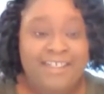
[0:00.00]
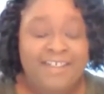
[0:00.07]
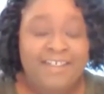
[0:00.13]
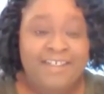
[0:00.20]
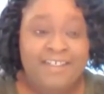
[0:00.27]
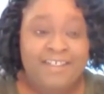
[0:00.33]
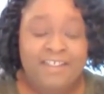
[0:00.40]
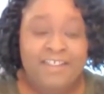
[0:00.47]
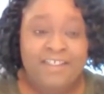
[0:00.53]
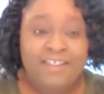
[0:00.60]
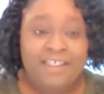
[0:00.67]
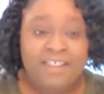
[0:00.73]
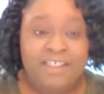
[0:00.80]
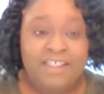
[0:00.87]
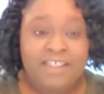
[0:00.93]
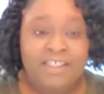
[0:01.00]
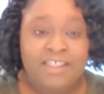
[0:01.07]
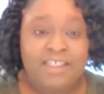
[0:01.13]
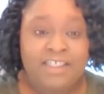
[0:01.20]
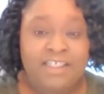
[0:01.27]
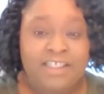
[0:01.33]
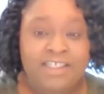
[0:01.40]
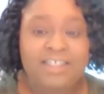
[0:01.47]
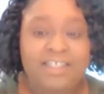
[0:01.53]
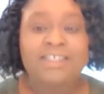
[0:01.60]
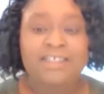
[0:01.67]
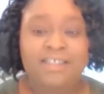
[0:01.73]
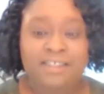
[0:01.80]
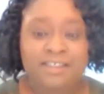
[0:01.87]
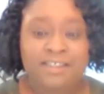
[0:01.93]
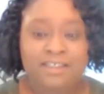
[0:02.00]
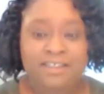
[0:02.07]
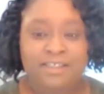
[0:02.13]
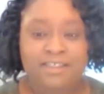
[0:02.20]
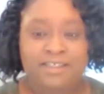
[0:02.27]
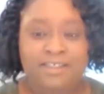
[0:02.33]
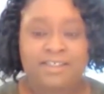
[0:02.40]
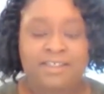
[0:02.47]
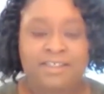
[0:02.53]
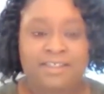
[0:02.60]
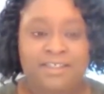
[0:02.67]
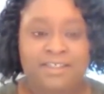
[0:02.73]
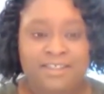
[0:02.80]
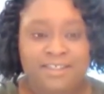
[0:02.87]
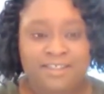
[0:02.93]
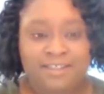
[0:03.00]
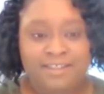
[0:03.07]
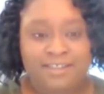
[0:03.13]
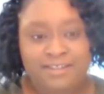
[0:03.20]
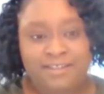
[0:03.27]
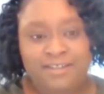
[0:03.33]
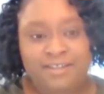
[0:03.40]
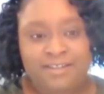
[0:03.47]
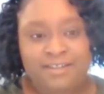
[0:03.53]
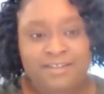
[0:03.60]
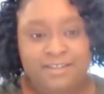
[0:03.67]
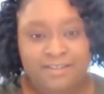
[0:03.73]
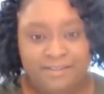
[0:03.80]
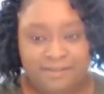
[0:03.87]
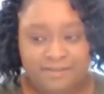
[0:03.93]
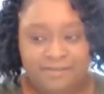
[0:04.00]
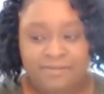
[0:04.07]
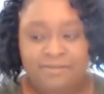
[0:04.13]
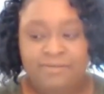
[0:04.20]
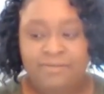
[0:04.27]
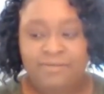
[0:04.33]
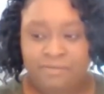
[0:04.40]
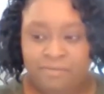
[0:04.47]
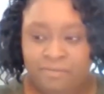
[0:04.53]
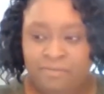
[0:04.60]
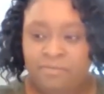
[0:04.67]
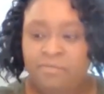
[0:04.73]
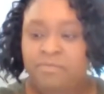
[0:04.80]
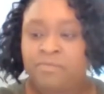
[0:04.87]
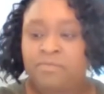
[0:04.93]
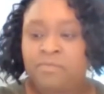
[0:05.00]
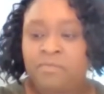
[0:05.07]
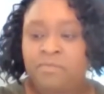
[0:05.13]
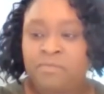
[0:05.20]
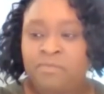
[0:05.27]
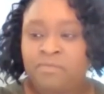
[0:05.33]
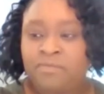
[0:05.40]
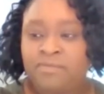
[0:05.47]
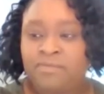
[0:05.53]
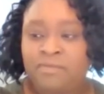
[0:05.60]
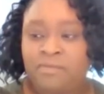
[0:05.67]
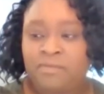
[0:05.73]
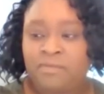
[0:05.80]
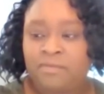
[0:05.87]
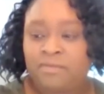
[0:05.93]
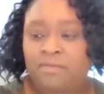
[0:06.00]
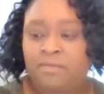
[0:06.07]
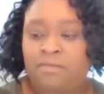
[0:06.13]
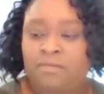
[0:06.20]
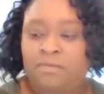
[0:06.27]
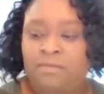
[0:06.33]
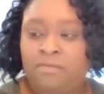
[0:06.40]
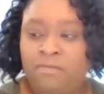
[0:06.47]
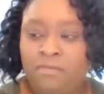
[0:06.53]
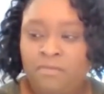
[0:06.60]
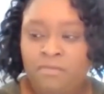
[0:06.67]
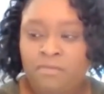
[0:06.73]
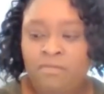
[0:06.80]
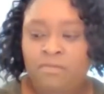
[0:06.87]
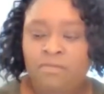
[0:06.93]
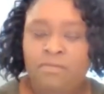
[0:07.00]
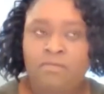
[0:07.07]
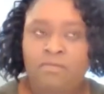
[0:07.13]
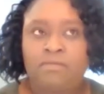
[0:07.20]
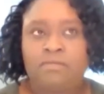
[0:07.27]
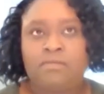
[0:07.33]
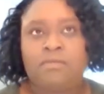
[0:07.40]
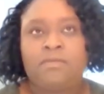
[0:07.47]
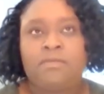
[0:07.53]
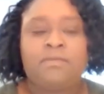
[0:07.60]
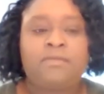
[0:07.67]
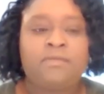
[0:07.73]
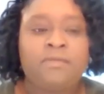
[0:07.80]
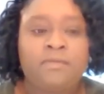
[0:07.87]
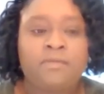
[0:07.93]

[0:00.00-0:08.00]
(silent)